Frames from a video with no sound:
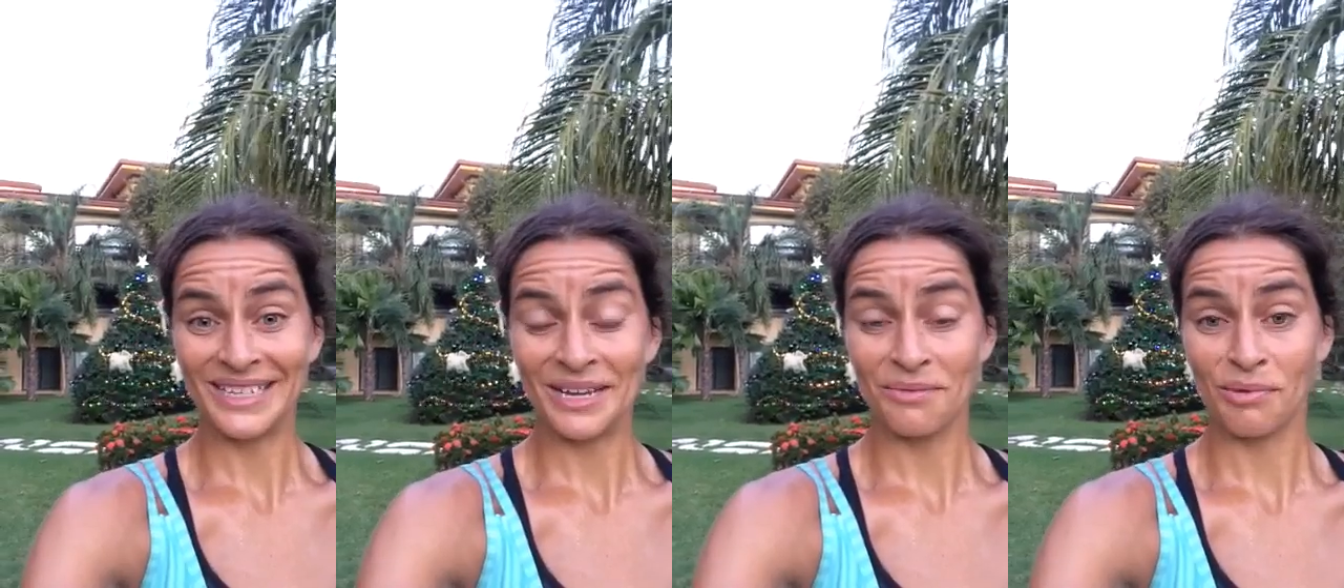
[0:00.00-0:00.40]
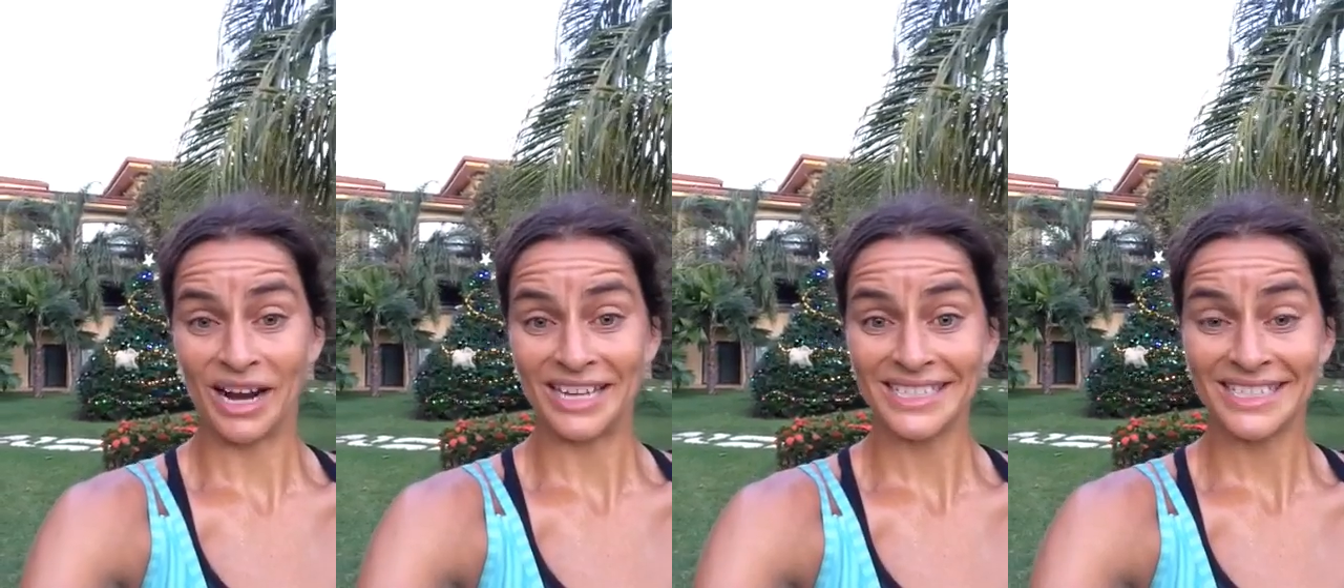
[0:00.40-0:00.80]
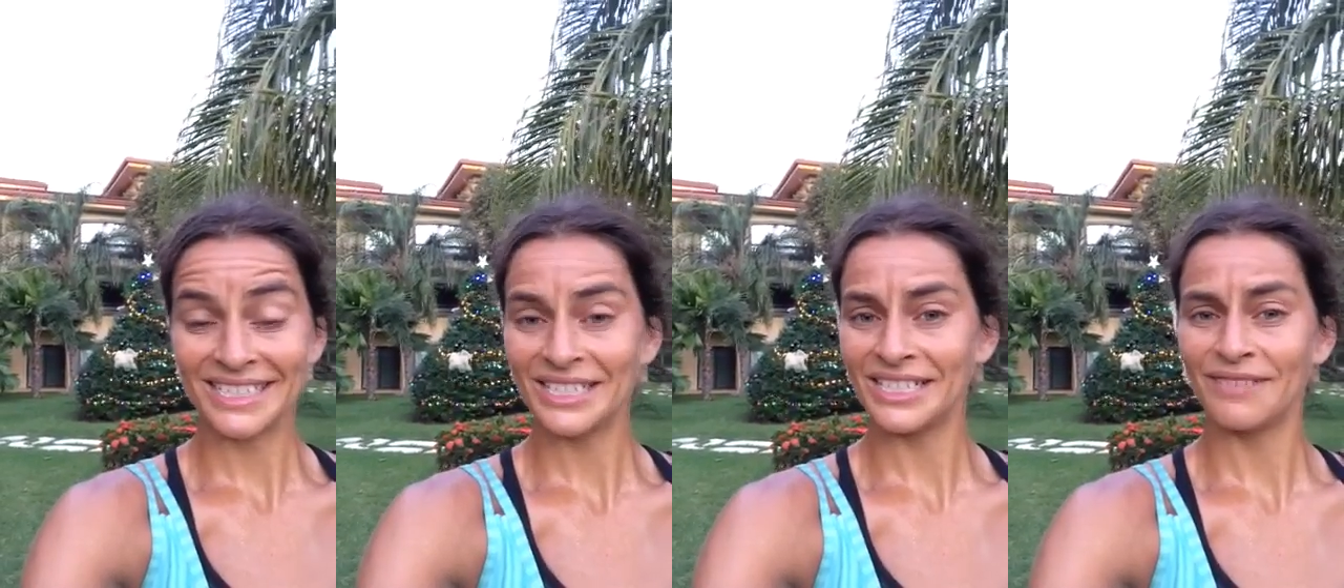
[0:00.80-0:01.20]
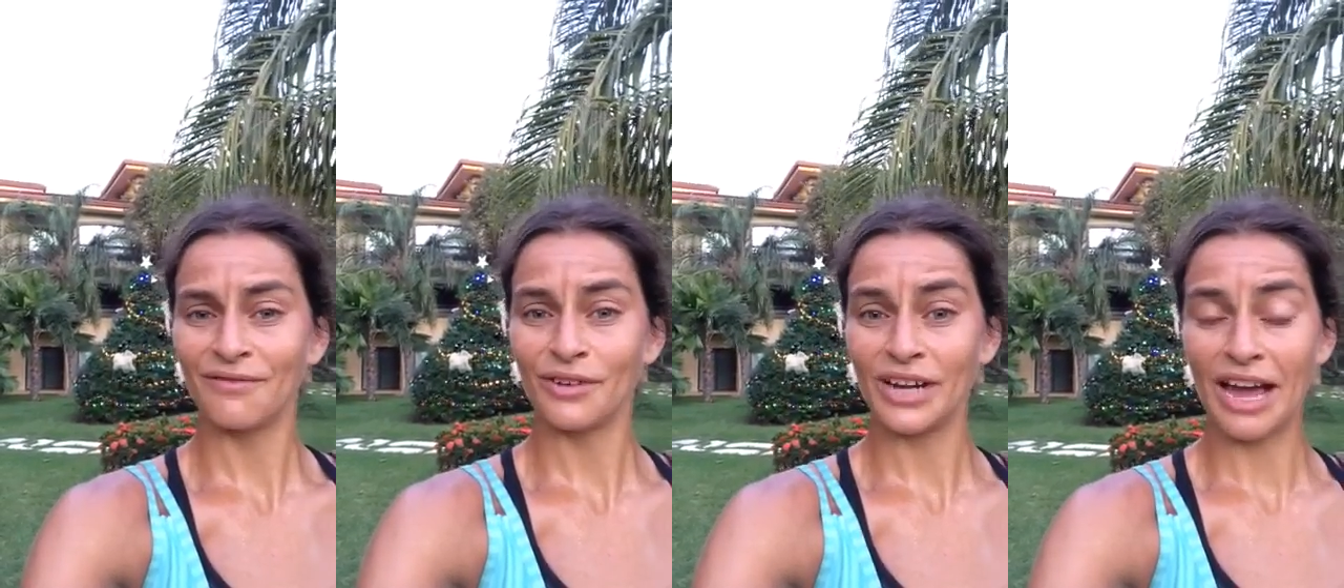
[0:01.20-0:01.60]
Take a rest. Just
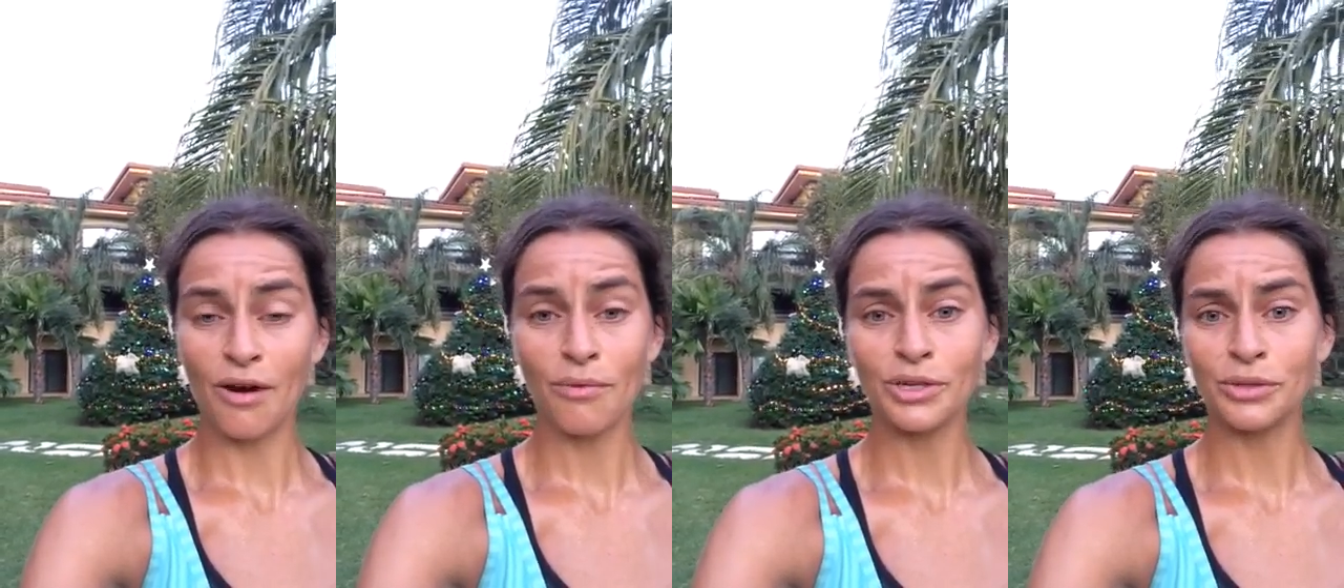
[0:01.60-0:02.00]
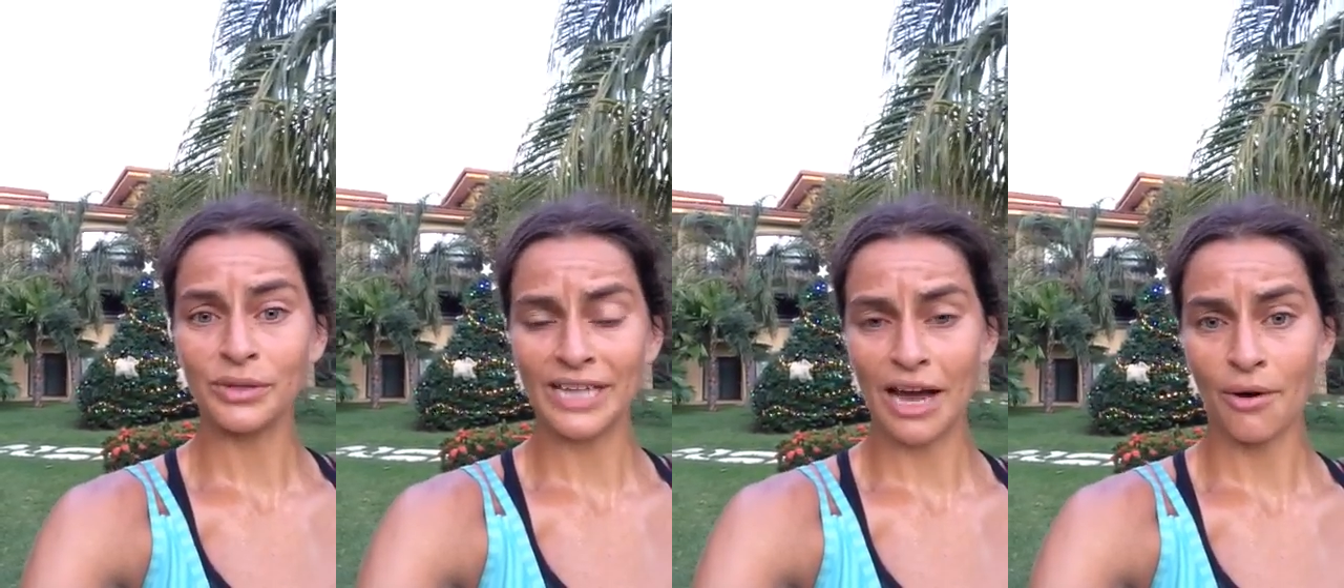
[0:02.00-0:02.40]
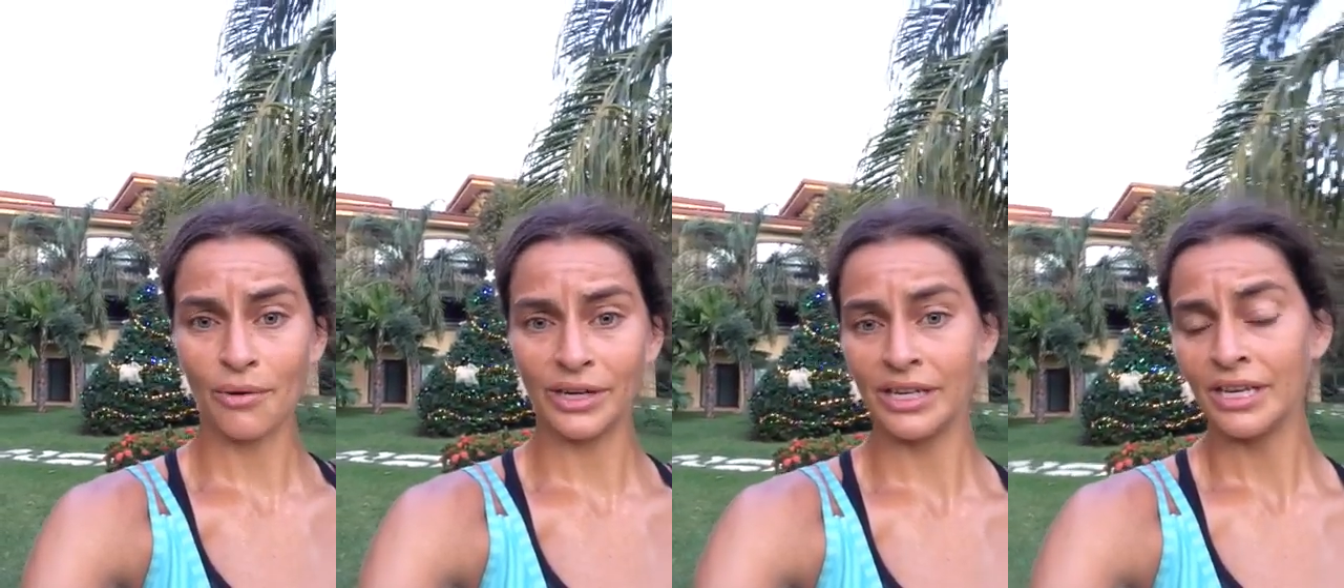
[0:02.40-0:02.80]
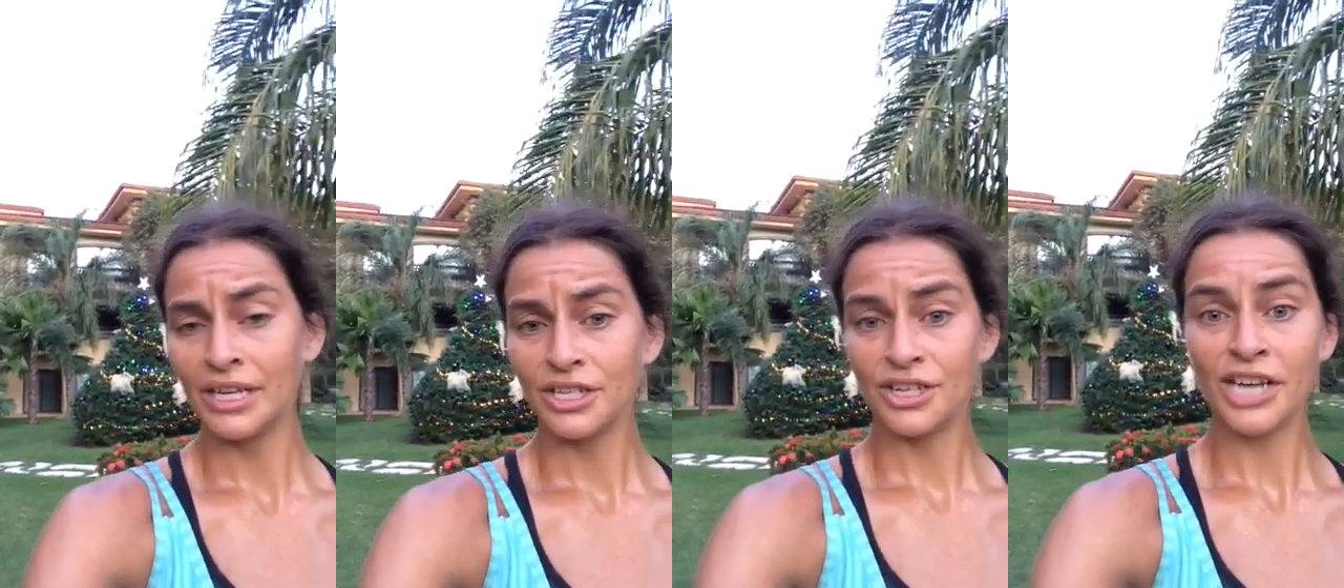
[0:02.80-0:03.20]
for now, between now and
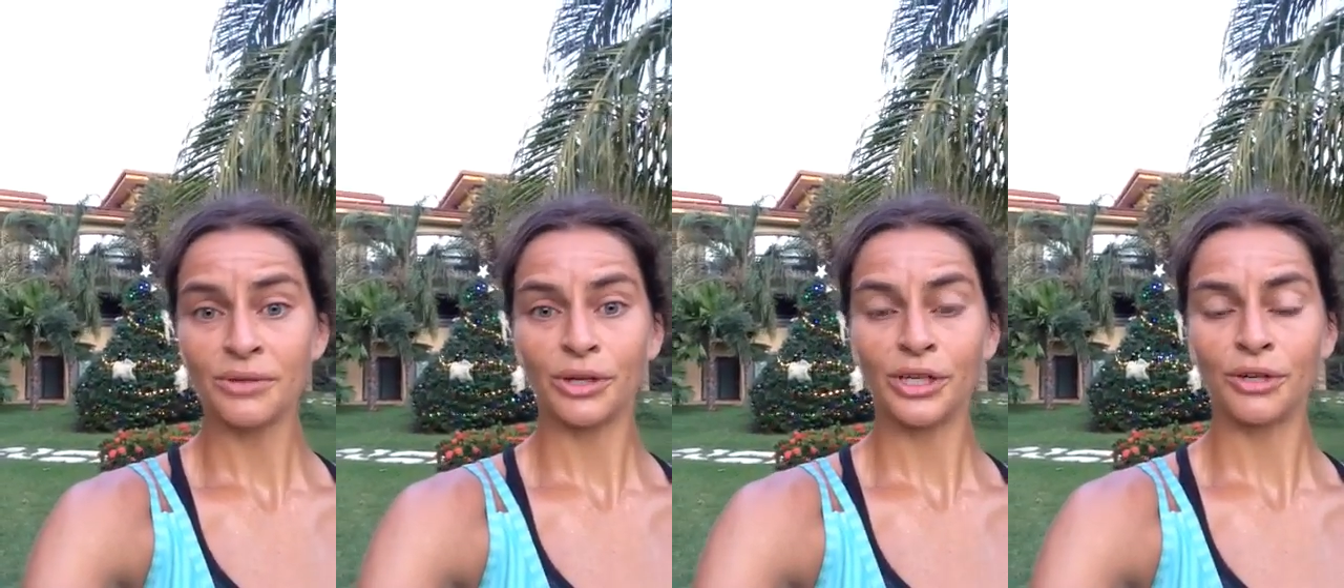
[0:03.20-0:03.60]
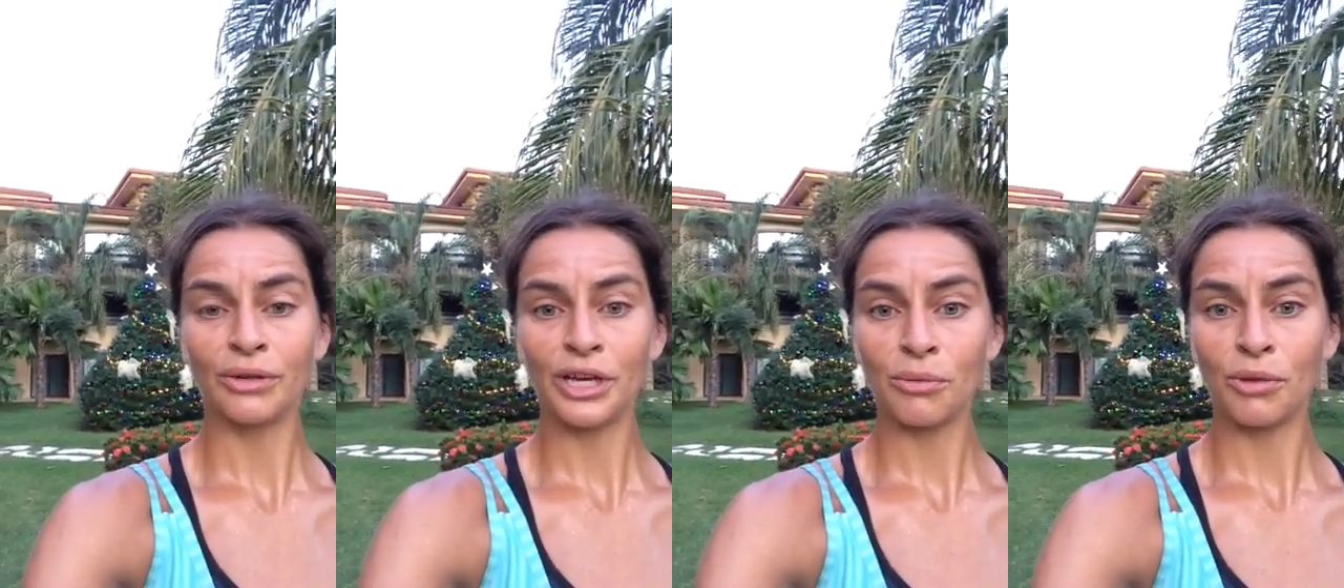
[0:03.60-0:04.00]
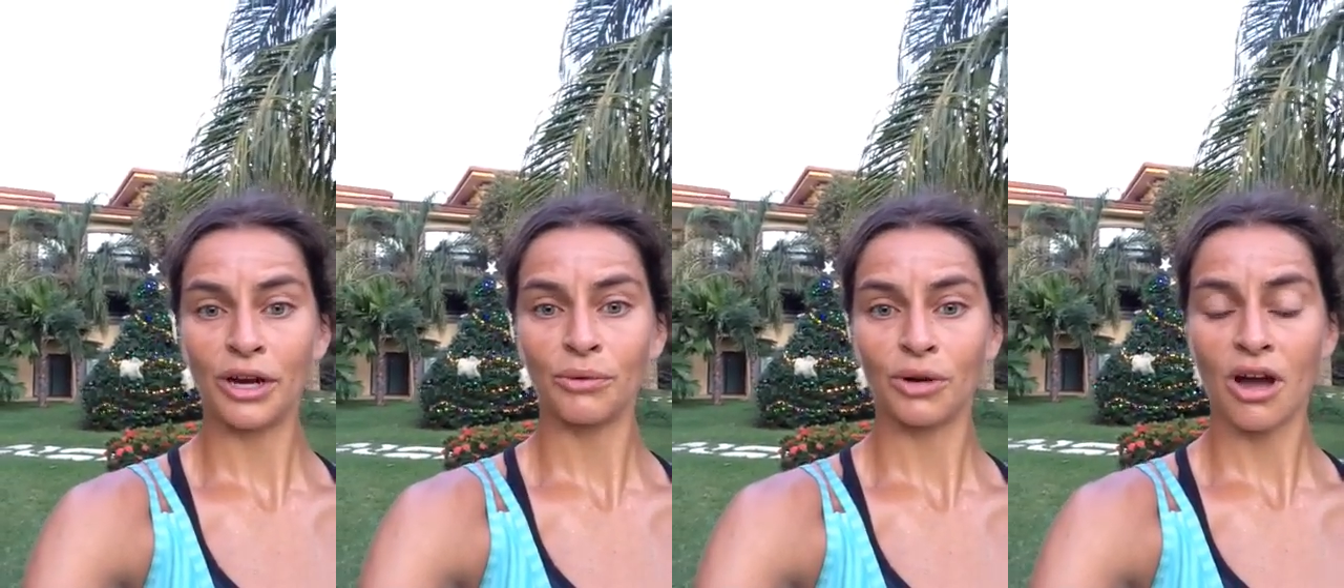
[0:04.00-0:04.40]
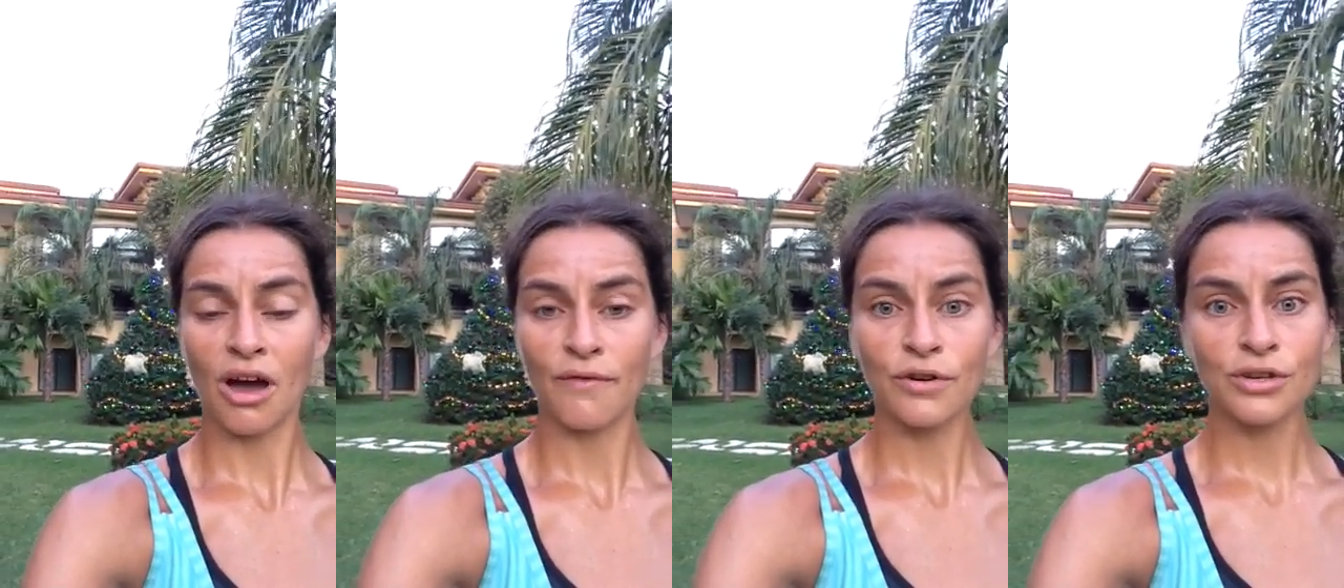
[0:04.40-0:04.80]
January, you know, let your body
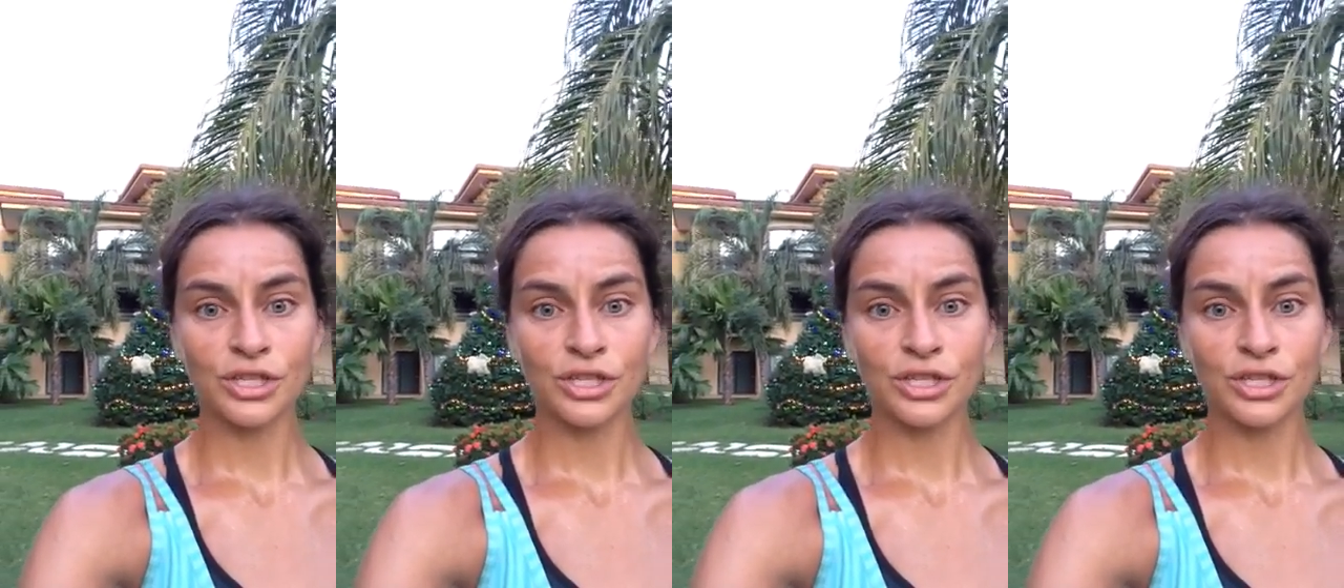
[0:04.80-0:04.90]
recover.